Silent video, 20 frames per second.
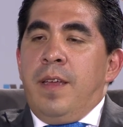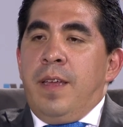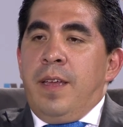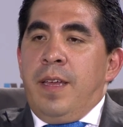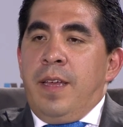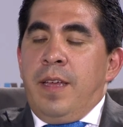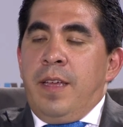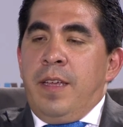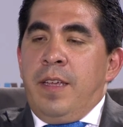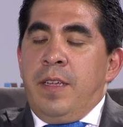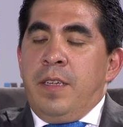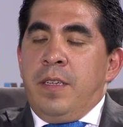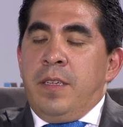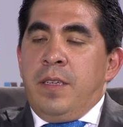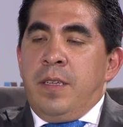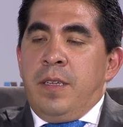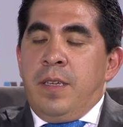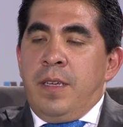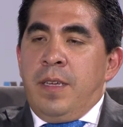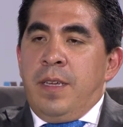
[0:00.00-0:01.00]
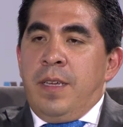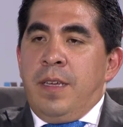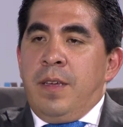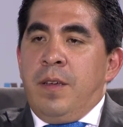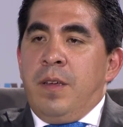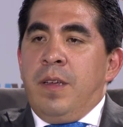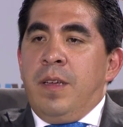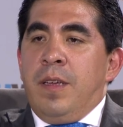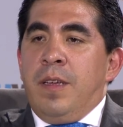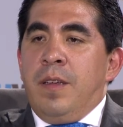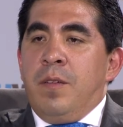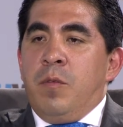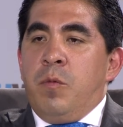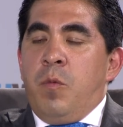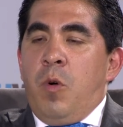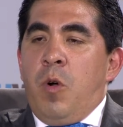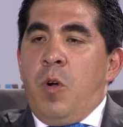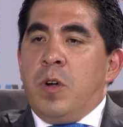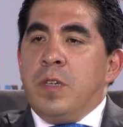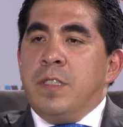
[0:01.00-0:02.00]
uh,
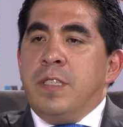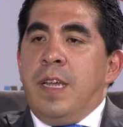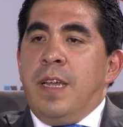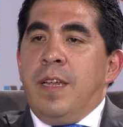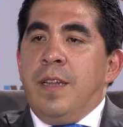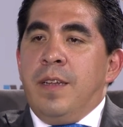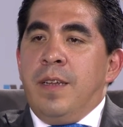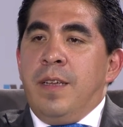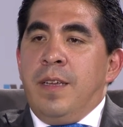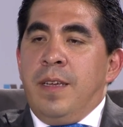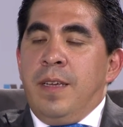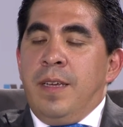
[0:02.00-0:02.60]
works and,